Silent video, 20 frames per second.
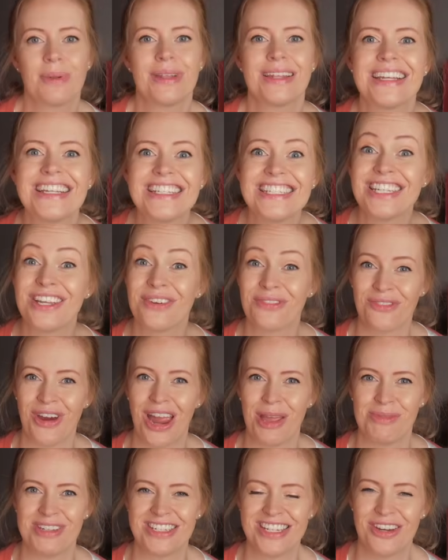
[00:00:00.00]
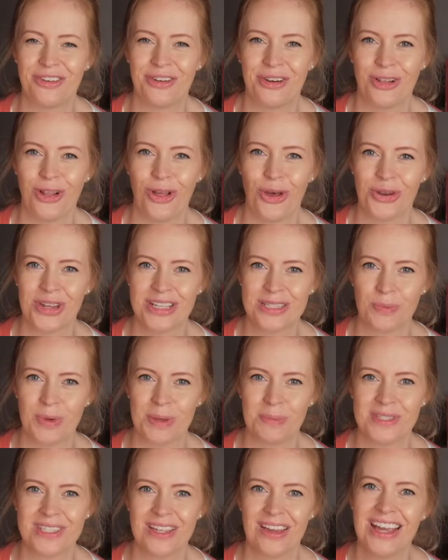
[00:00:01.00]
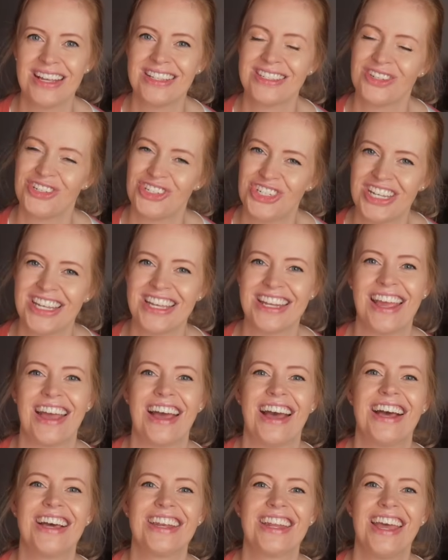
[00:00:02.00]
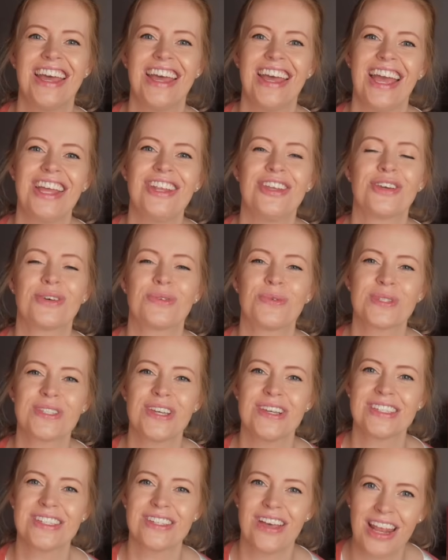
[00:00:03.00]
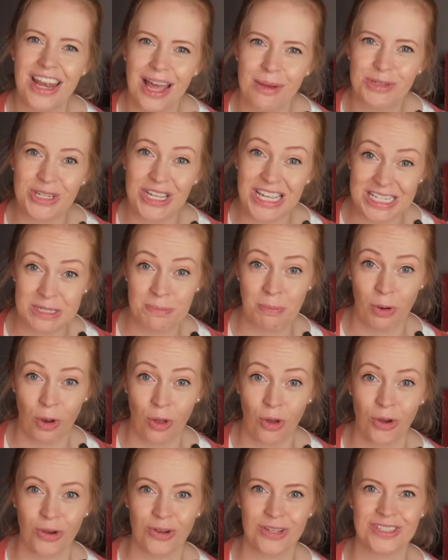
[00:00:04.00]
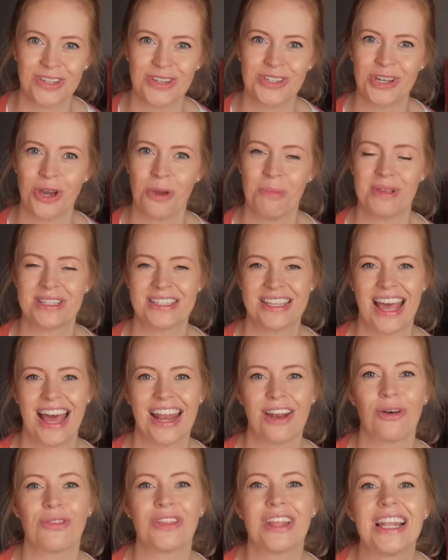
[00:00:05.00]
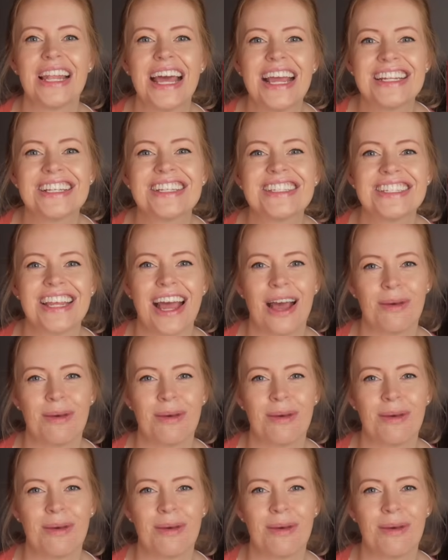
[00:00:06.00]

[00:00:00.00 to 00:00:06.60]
plenty of great material on his website, so check it out. And you can also sign up to his blog so you don't miss out on the latest